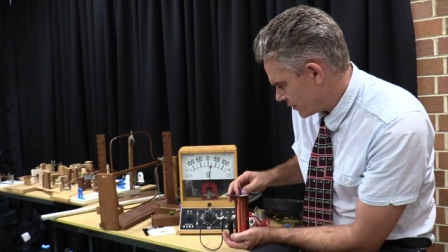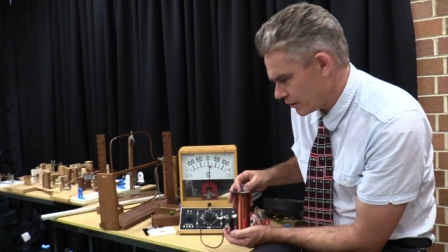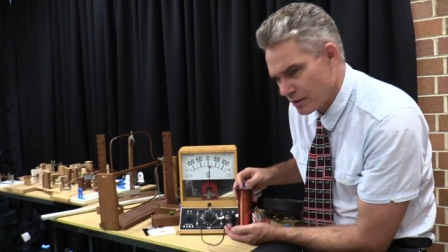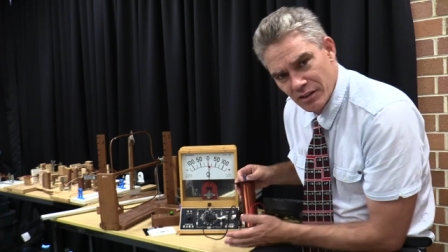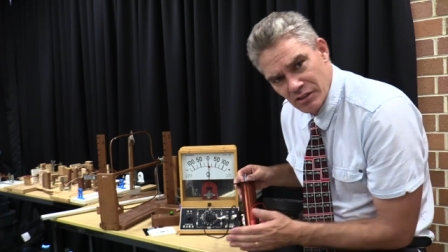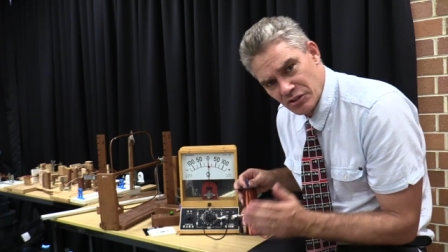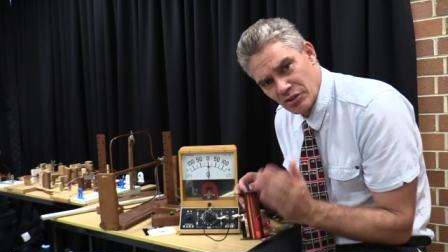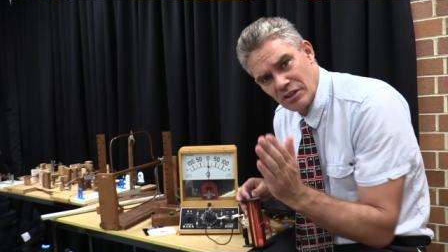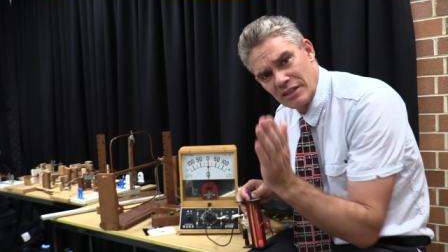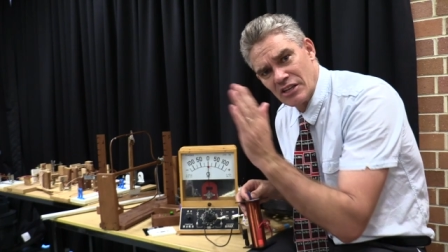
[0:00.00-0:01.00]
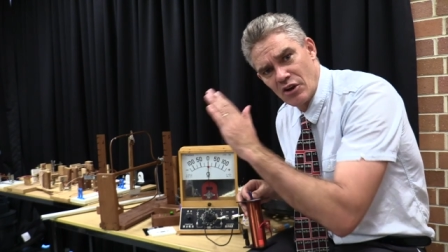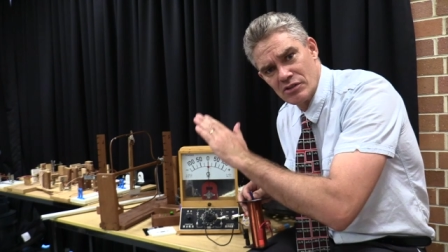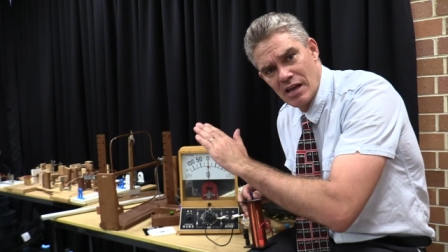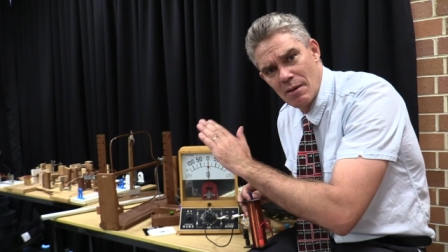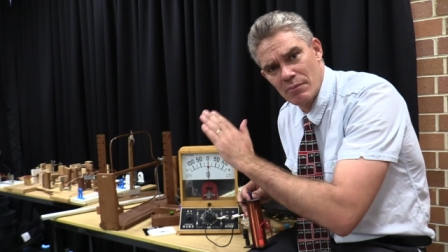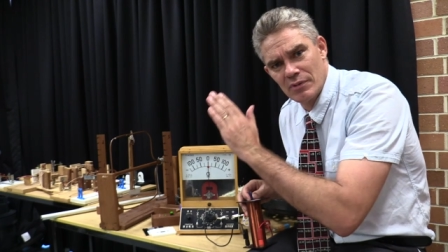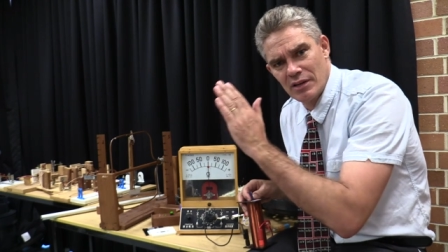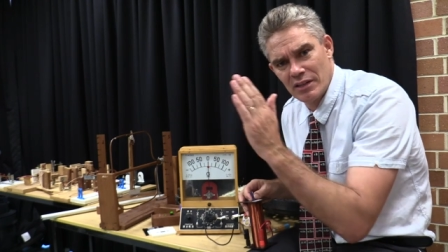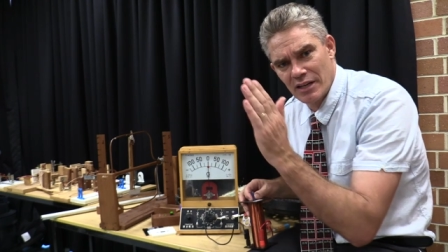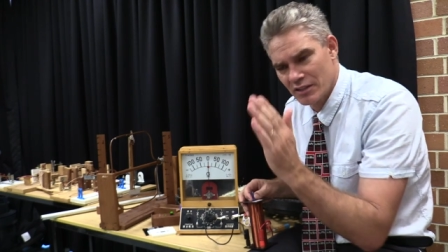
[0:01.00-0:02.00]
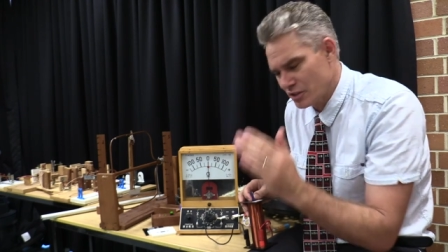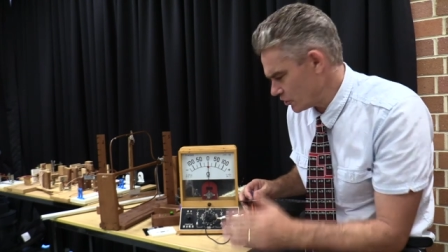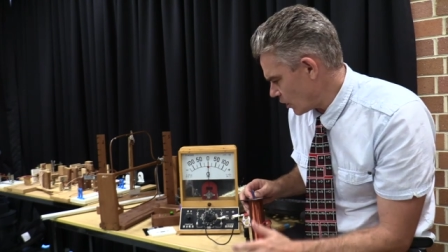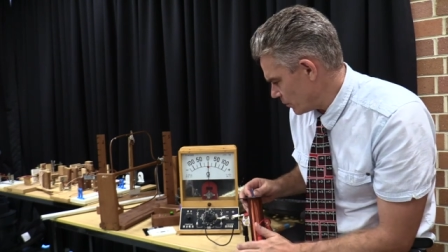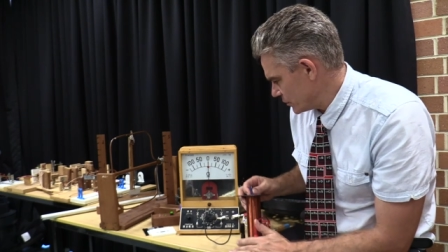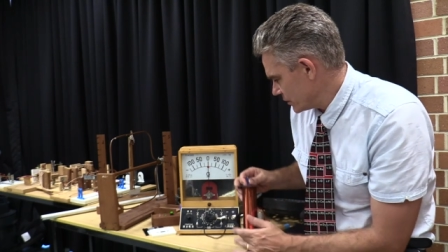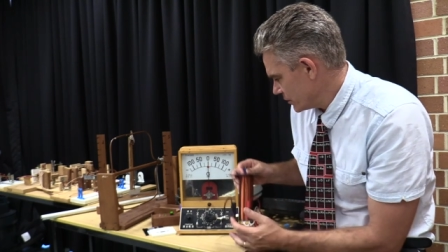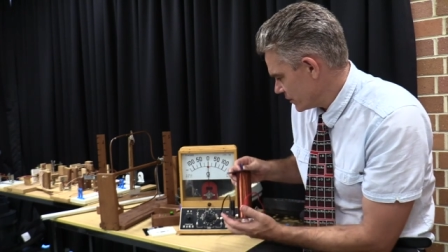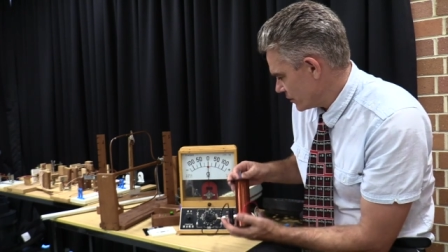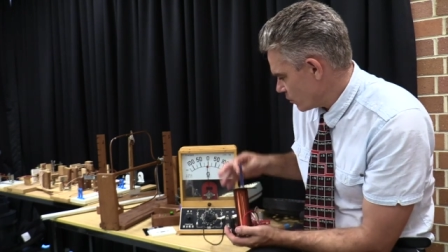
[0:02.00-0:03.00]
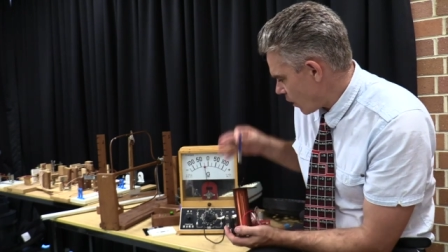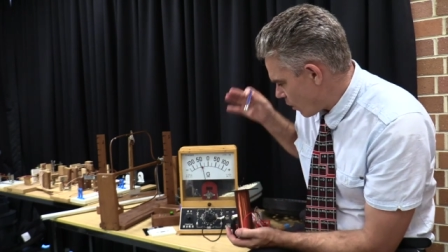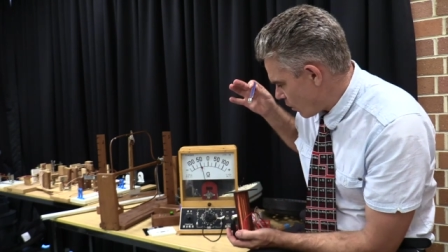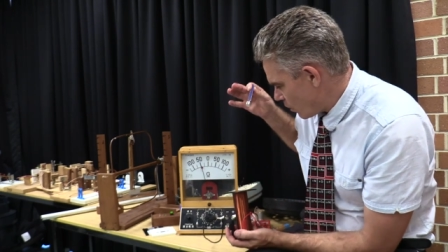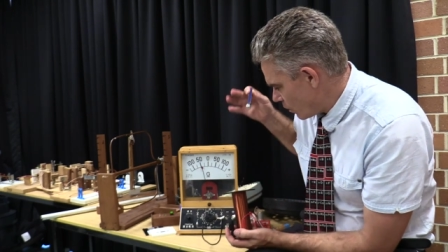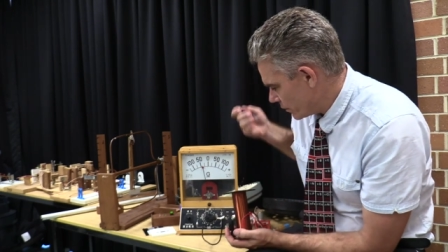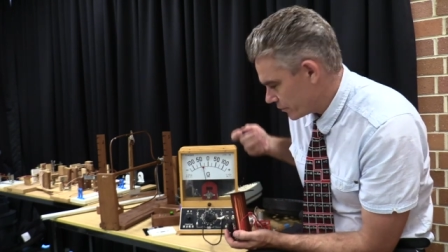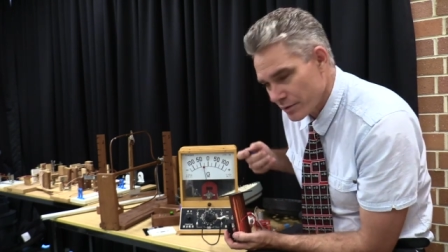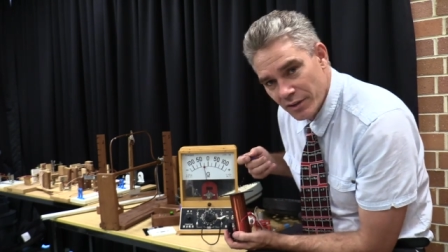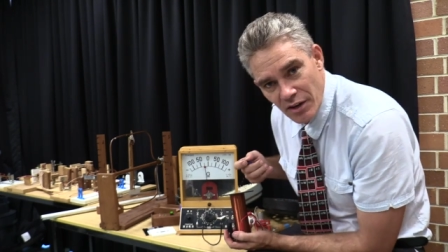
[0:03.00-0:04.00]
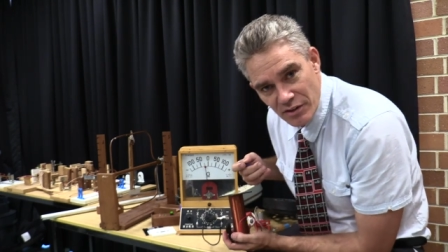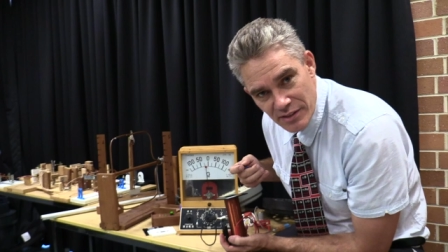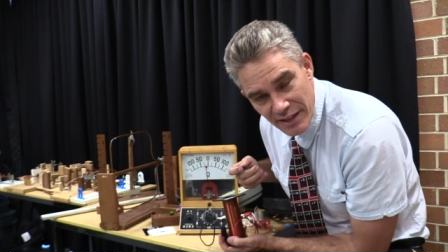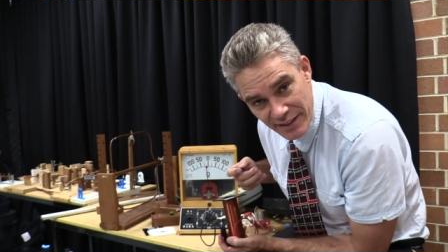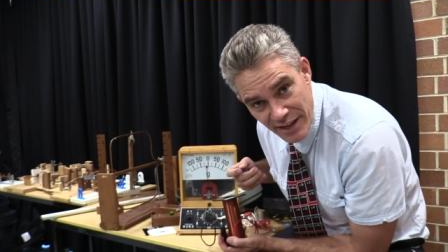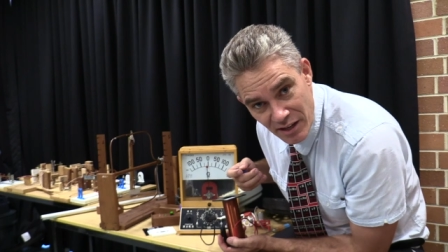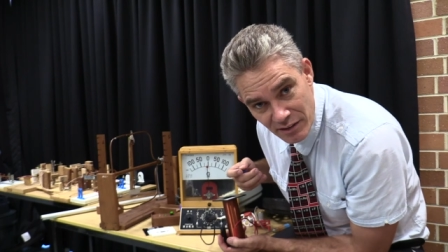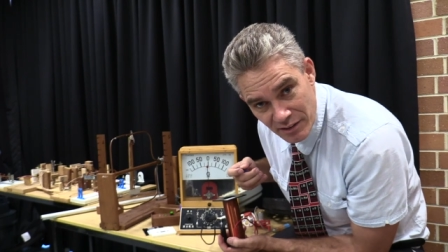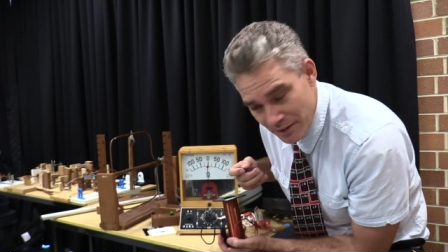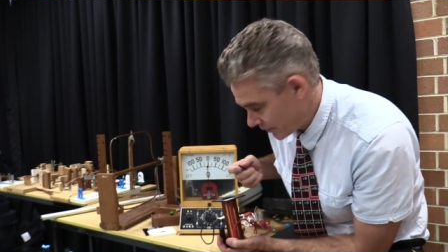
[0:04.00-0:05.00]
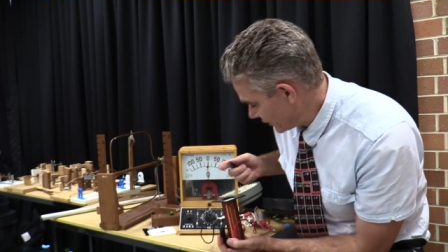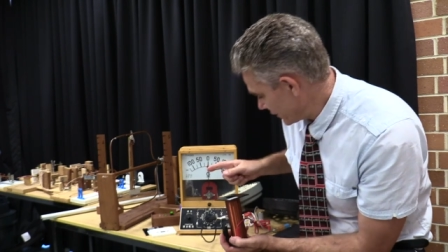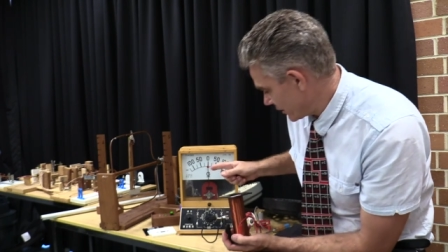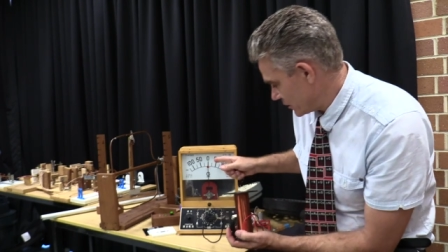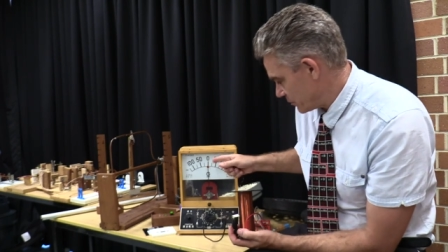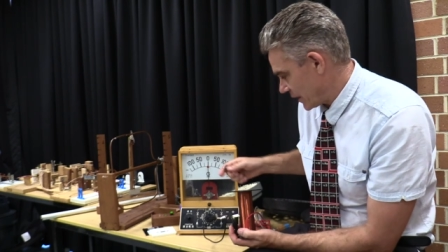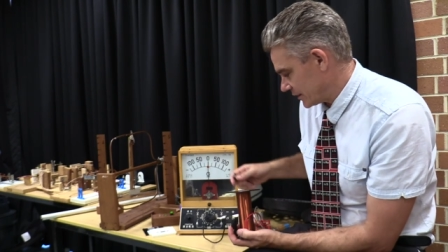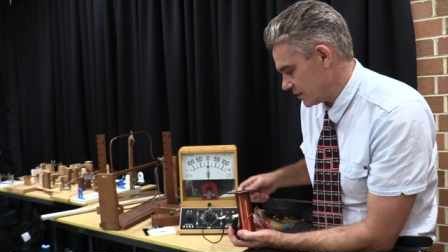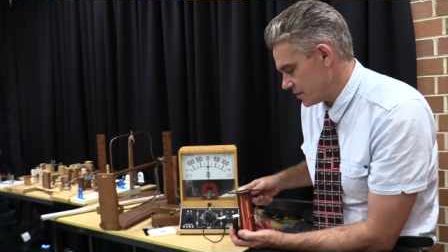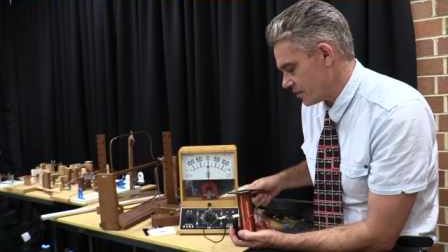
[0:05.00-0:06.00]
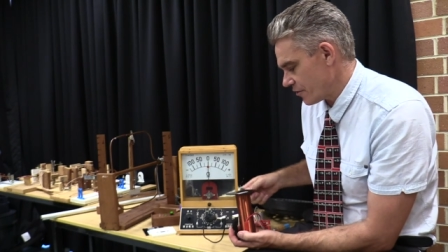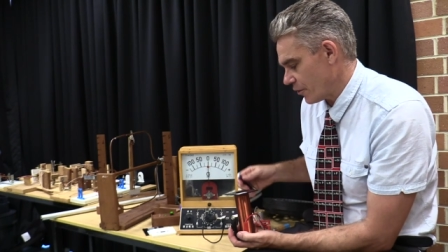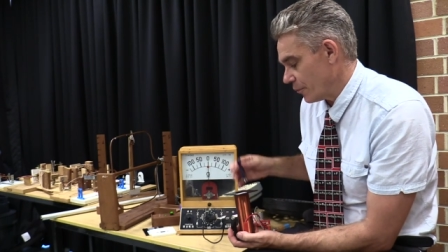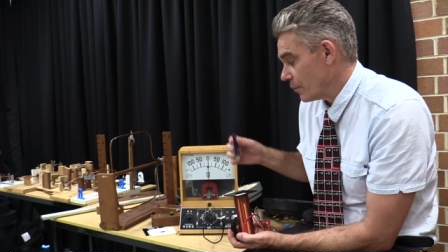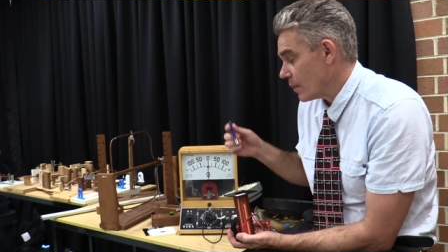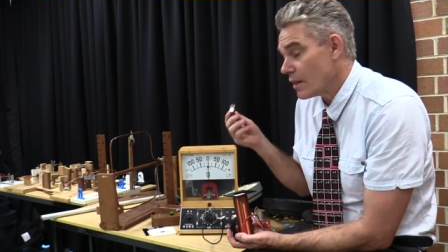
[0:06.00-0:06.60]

And it sort of like goes up and then it stops. Whoa! Goes that down and then it goes back to zero.